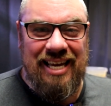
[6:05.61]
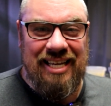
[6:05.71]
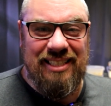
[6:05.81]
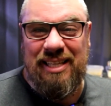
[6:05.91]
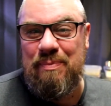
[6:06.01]

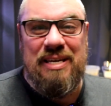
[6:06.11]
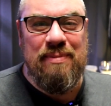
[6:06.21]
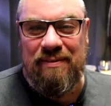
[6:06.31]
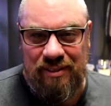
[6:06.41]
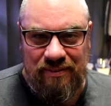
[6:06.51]
diet, like pea
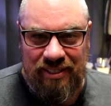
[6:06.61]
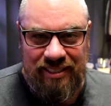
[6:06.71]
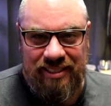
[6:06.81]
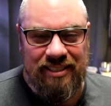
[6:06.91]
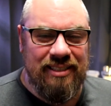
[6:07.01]
puffers, for
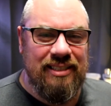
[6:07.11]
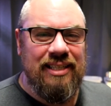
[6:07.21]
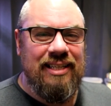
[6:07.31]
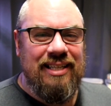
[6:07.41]
instance.